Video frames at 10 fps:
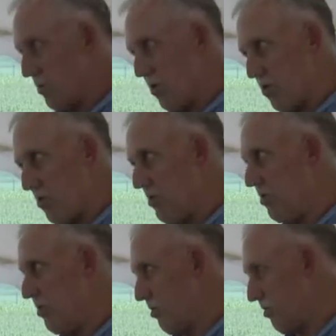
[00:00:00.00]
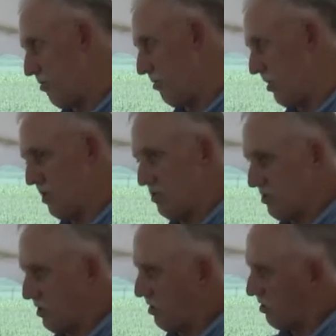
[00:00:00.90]
is powdery mildew, and
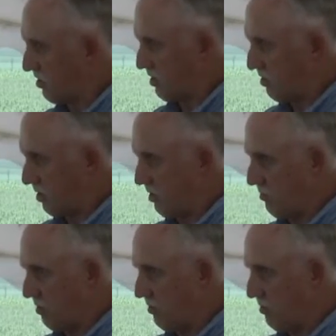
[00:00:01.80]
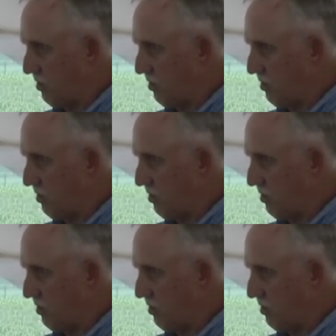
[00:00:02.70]
that's not all that common.